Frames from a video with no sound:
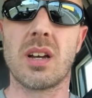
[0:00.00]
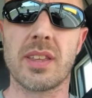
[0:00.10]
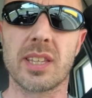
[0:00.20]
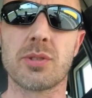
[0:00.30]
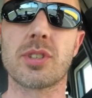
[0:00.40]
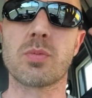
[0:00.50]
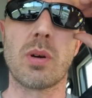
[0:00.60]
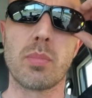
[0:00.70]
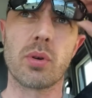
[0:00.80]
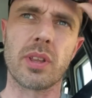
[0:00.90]
think there's just one
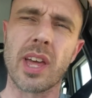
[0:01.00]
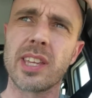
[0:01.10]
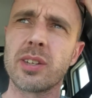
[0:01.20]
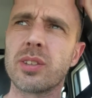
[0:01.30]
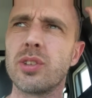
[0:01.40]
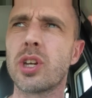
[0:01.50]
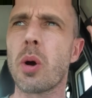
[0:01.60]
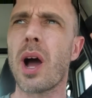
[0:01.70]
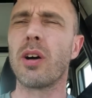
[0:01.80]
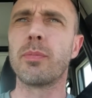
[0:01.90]
border there. You go
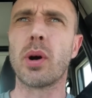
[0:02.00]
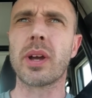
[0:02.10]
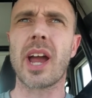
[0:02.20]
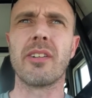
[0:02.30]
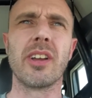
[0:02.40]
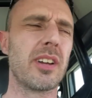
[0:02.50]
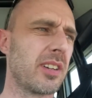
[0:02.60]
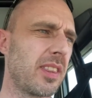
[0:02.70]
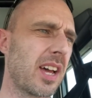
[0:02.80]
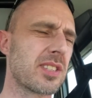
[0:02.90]
out of Bulgaria
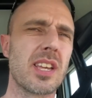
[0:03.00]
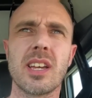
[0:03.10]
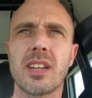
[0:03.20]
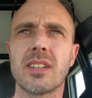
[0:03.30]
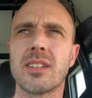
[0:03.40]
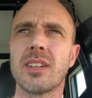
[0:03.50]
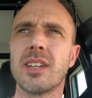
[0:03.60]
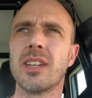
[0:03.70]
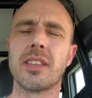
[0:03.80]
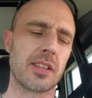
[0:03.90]
and that's it.
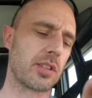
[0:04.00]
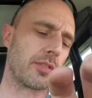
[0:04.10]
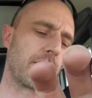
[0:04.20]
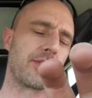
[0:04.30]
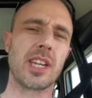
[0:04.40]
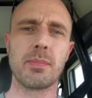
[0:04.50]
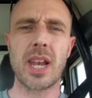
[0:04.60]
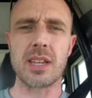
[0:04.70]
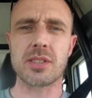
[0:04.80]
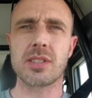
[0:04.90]
That took 15
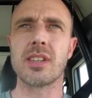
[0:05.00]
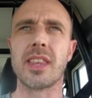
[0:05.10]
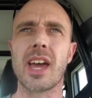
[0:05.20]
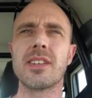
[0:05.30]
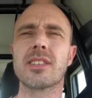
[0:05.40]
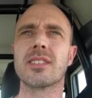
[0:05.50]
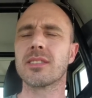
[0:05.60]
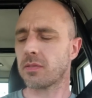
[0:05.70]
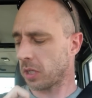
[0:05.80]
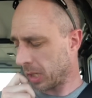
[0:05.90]
minutes in the end.
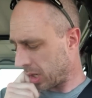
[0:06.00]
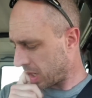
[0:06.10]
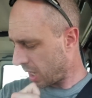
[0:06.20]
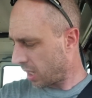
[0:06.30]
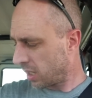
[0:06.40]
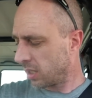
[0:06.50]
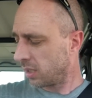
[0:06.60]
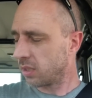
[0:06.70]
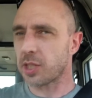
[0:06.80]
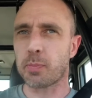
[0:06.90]
Very good.
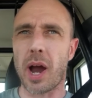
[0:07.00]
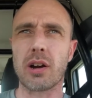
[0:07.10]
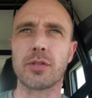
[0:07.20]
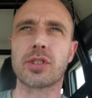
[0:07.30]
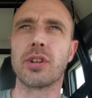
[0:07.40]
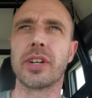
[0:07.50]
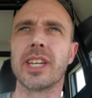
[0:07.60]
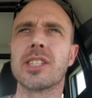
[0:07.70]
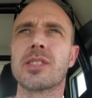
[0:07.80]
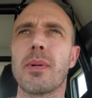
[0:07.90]
This power of attorney
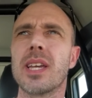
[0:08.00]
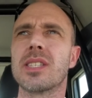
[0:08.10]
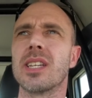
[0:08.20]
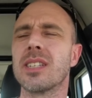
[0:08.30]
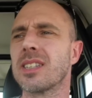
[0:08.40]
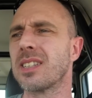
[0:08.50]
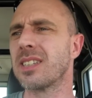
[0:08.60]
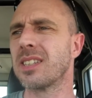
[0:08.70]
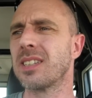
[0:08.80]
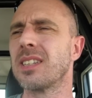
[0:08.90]
is amazing.
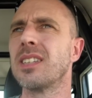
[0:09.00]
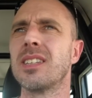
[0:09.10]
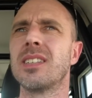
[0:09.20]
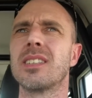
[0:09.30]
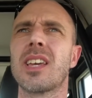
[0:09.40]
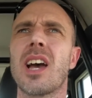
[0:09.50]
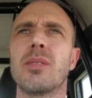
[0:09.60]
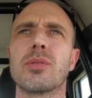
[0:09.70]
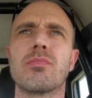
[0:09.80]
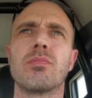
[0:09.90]
Yeah, I'm
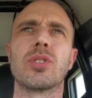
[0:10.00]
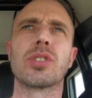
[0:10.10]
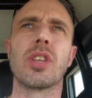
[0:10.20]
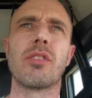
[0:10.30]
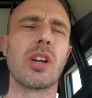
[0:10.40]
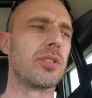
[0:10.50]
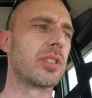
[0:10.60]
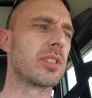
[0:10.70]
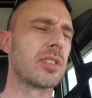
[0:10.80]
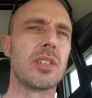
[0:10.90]
just on the road.
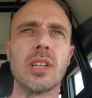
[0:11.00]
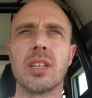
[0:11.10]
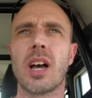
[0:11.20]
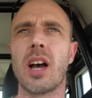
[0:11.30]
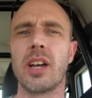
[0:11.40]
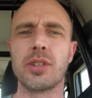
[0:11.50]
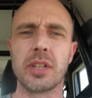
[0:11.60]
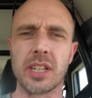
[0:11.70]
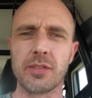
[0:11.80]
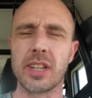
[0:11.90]
You do
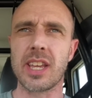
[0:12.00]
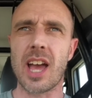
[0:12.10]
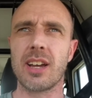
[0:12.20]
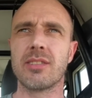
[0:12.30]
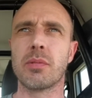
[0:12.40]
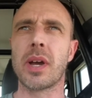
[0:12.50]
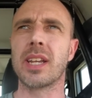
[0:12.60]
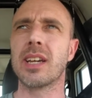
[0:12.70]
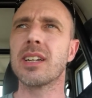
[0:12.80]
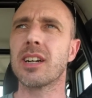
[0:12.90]
need a vignette,
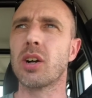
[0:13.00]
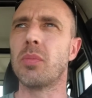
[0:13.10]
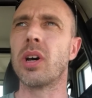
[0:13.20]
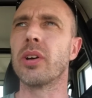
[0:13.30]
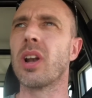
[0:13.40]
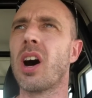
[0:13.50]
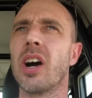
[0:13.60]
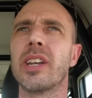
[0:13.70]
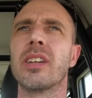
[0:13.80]
Romania. I got mine online.